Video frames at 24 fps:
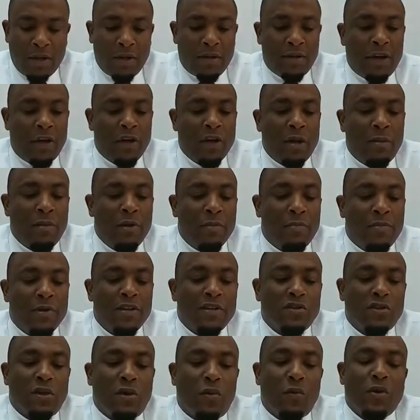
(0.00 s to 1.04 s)
The UWP
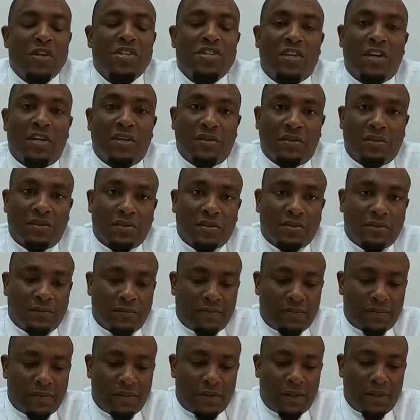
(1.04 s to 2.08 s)
is on a witch hunt,
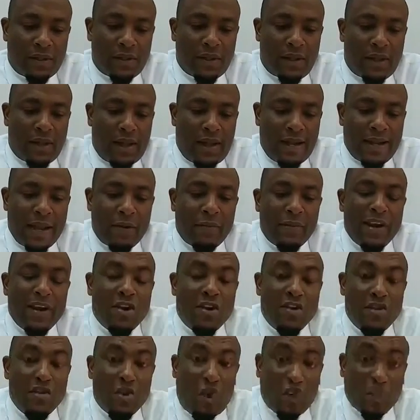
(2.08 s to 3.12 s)
and I will
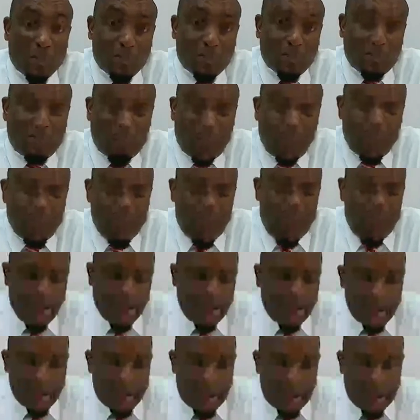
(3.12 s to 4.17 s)
not stand
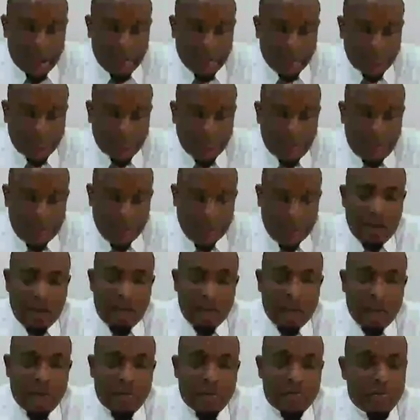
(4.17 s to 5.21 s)
idly by and allow
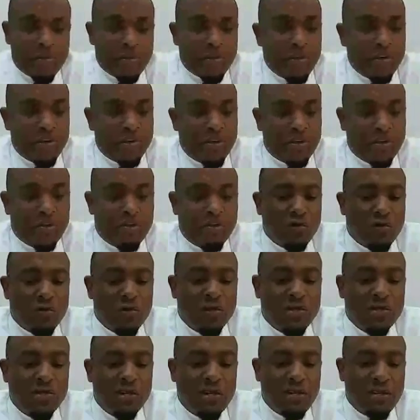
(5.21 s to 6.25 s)
my reputation to be
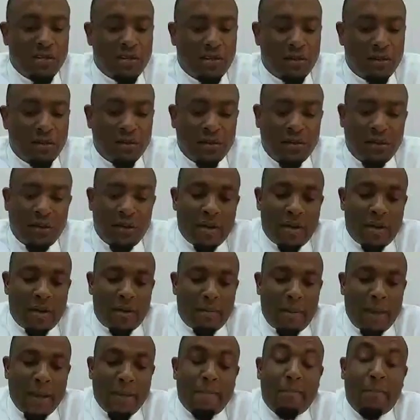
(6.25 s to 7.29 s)
sullied
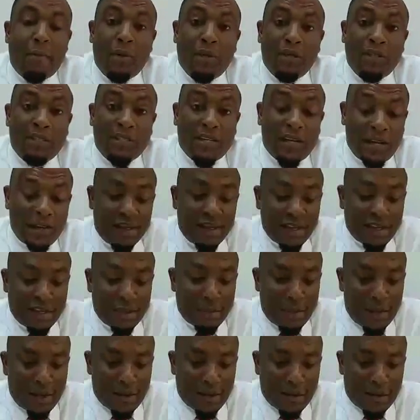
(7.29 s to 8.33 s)
by political
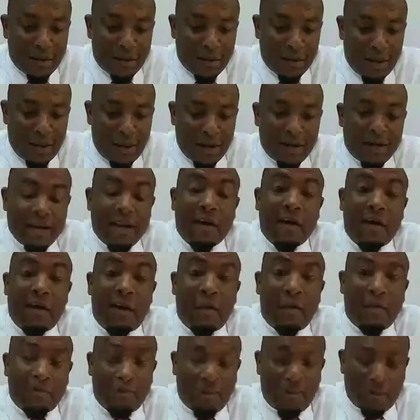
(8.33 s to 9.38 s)
hitmen and their
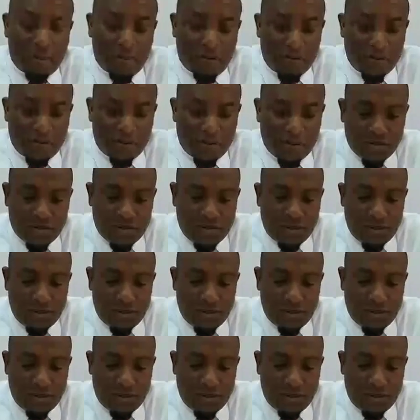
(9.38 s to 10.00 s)
operatives.